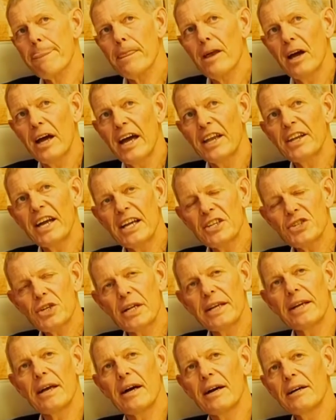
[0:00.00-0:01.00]
And
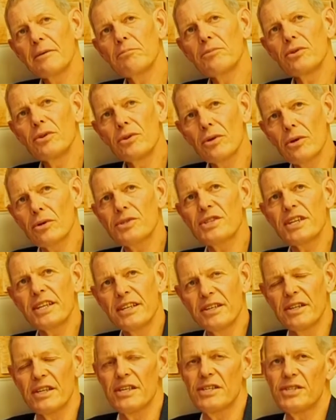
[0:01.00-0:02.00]
actually, I'm not
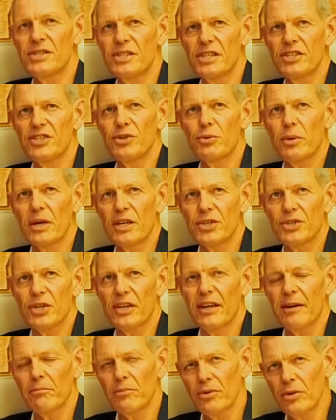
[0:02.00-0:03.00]
in this situation.
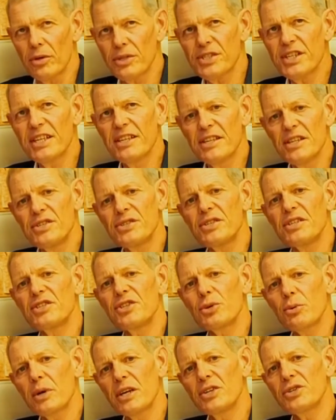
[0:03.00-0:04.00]
I'm not in this
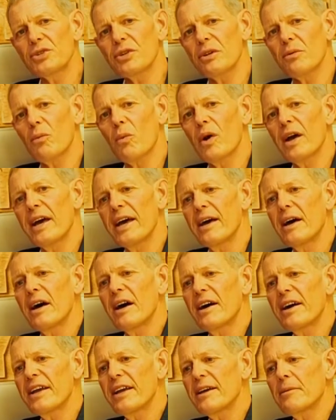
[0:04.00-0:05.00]
situation where
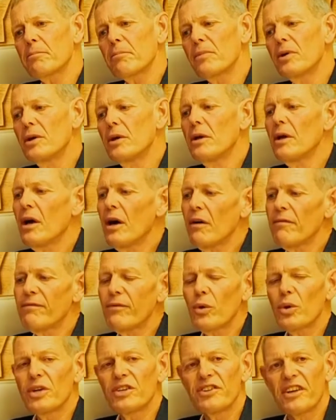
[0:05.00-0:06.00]
I am
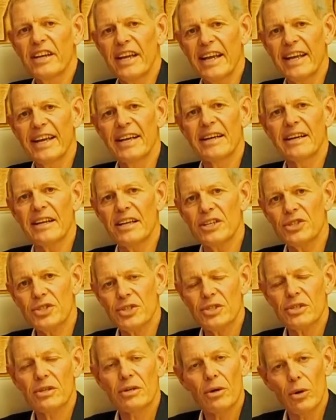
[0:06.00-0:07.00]
avoiding
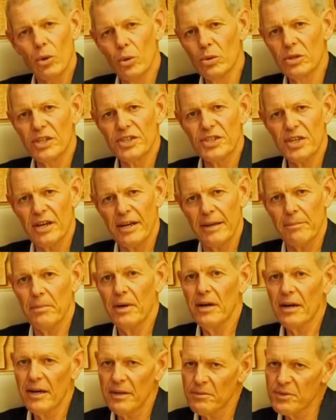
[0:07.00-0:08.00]
English all the time.
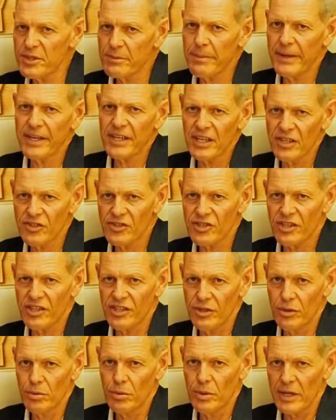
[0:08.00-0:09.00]
I'm speaking to
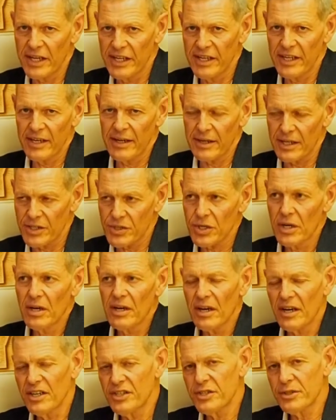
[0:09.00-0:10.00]
you in English.
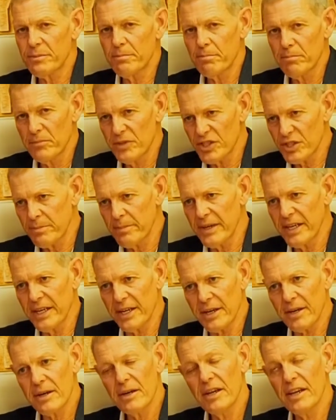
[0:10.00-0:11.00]
I
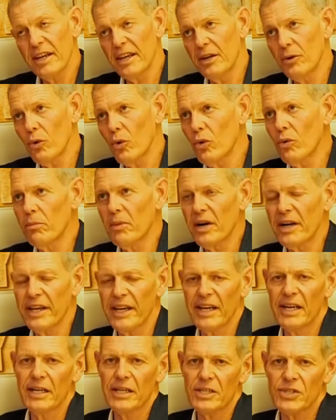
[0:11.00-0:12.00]
speak in all my
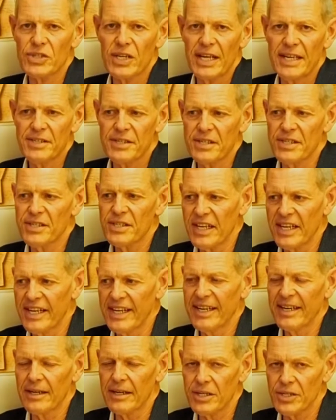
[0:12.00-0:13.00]
English lessons in
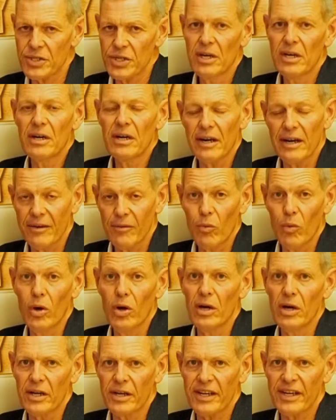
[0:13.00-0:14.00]
English. I
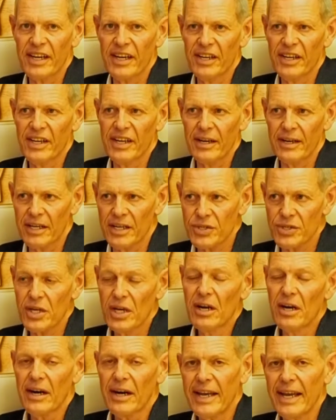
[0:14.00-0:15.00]
work in English.
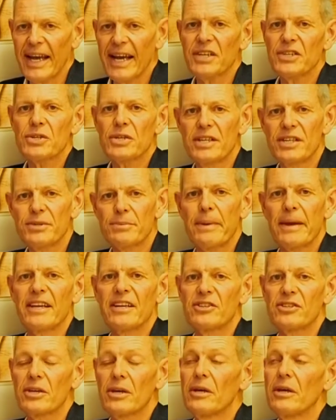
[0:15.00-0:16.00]
I actually spend